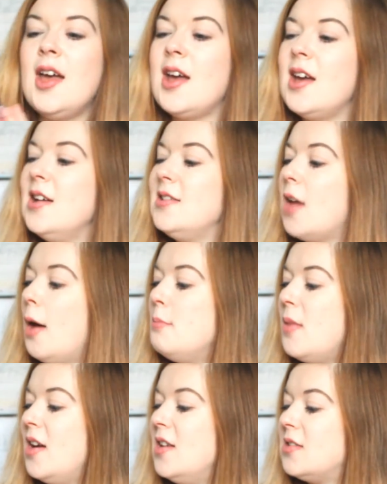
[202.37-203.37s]
It is
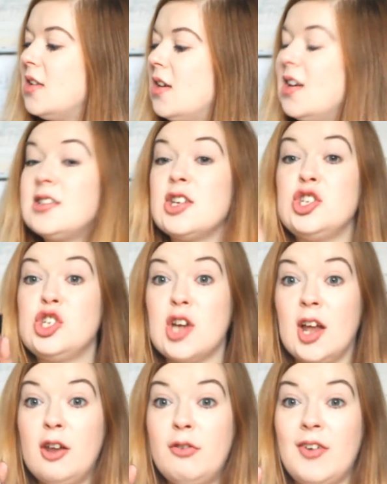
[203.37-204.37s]
amazing. It's a
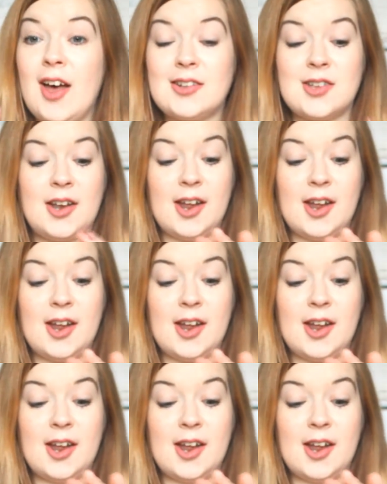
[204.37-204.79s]
gel effect